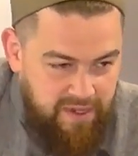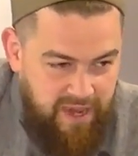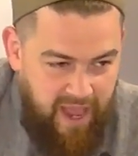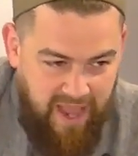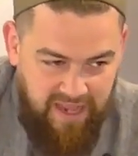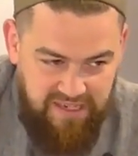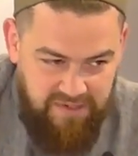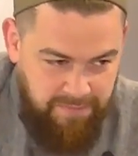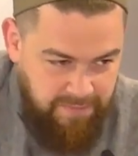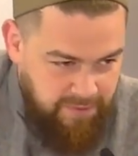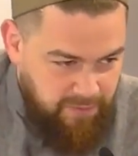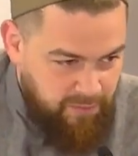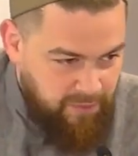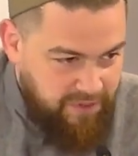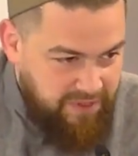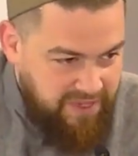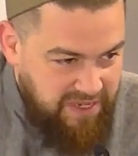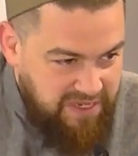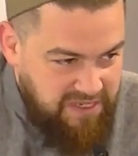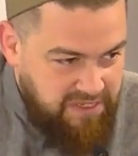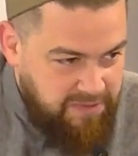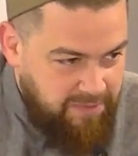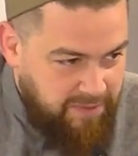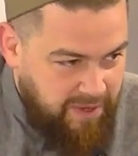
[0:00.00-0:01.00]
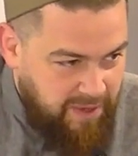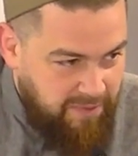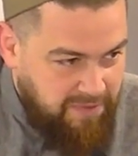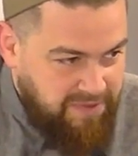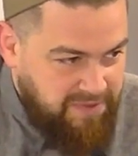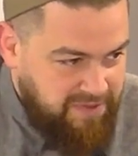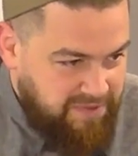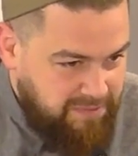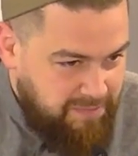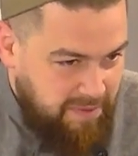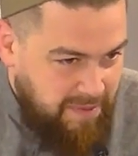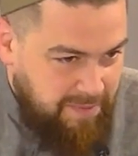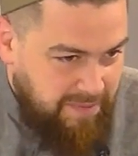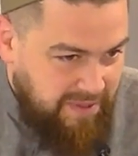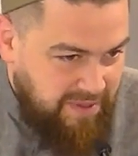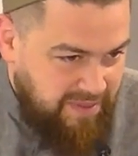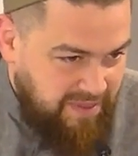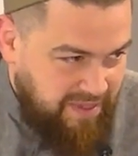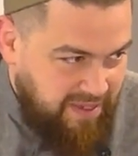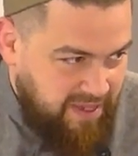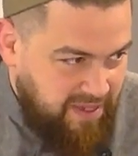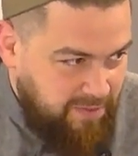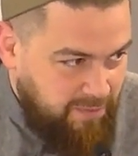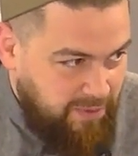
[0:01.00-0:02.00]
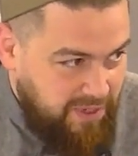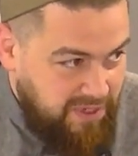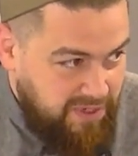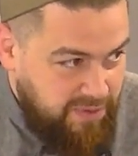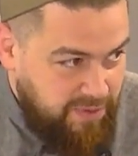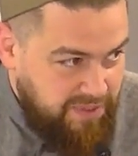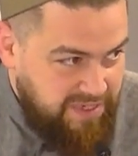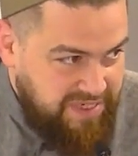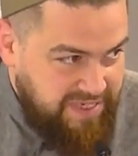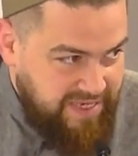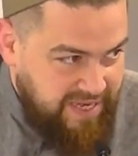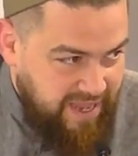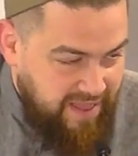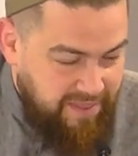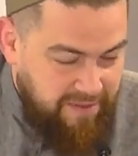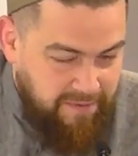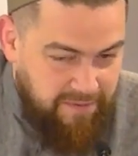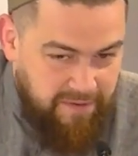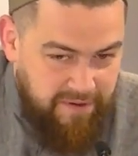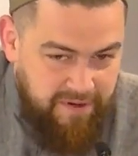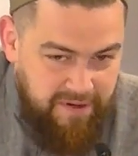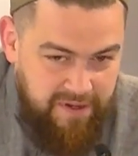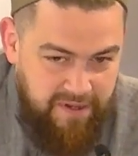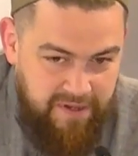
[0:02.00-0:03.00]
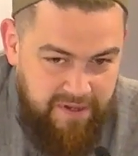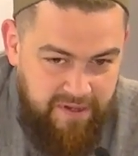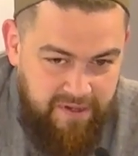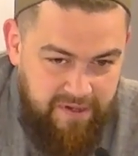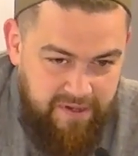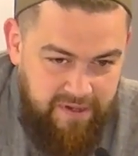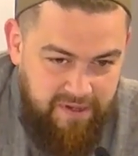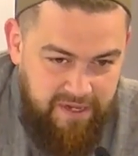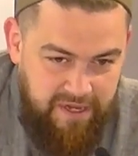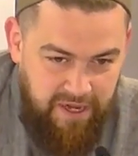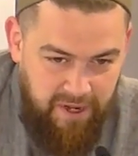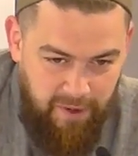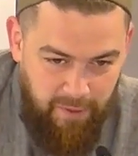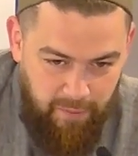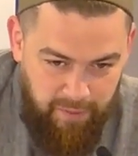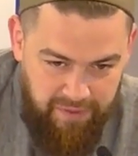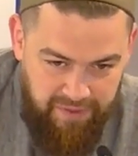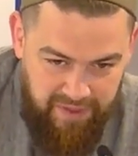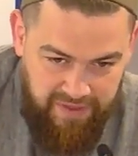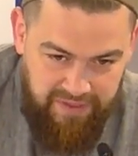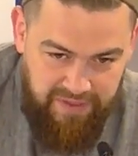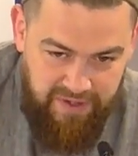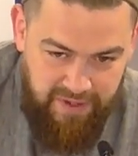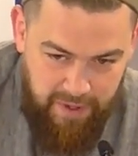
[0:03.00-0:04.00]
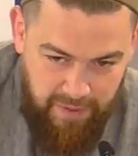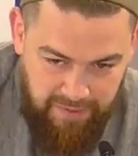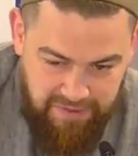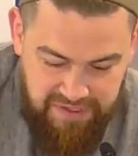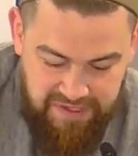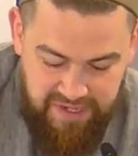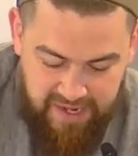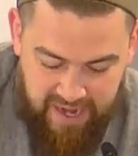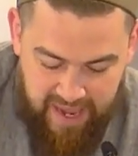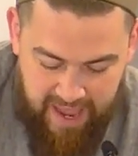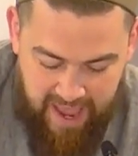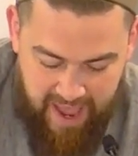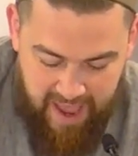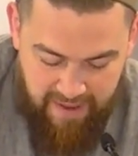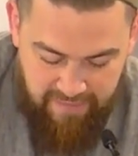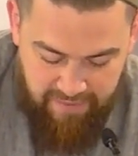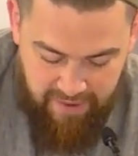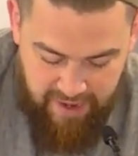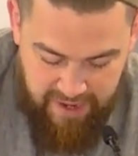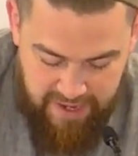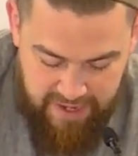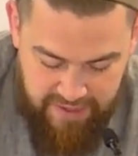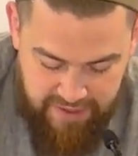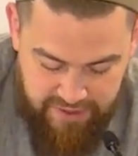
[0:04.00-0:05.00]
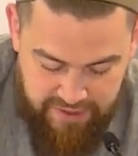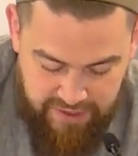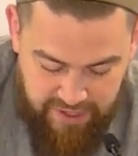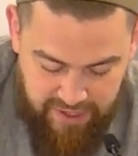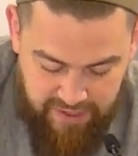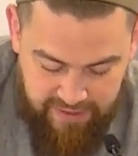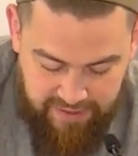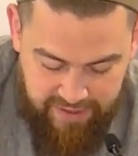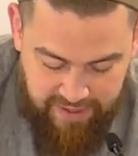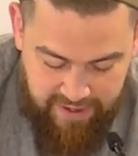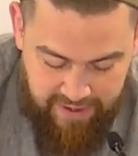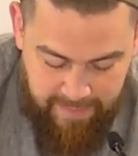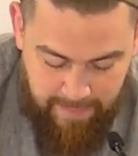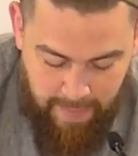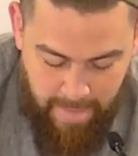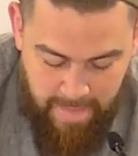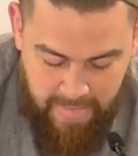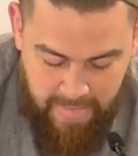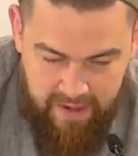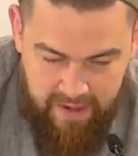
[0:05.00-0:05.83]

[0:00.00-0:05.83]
Hasn't been released, but I was maybe thinking we'd do it together here with like the notes that I have on it, inshallah.